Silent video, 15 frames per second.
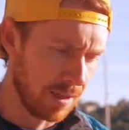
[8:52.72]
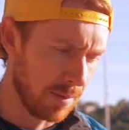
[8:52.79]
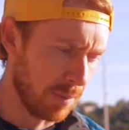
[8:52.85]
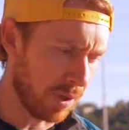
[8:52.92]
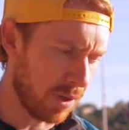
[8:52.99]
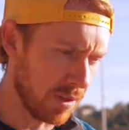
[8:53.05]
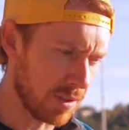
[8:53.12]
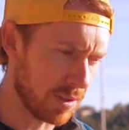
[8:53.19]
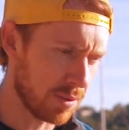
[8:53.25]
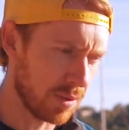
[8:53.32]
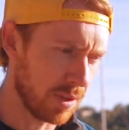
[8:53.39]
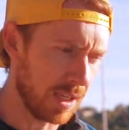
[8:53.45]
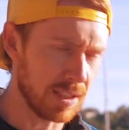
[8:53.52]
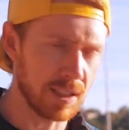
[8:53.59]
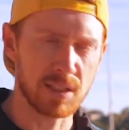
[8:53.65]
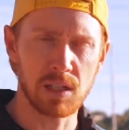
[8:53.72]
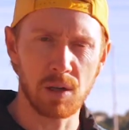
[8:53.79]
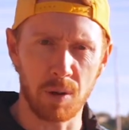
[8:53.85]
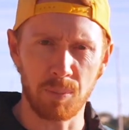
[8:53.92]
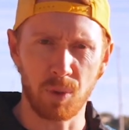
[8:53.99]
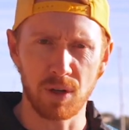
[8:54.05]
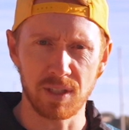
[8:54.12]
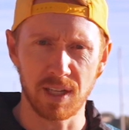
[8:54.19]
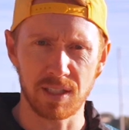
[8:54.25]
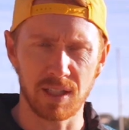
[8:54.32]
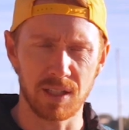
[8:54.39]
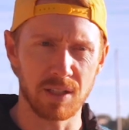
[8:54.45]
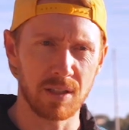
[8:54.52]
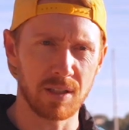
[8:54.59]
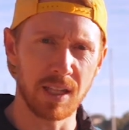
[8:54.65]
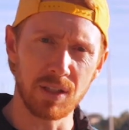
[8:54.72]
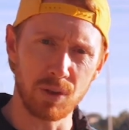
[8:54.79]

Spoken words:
because it's a slower process than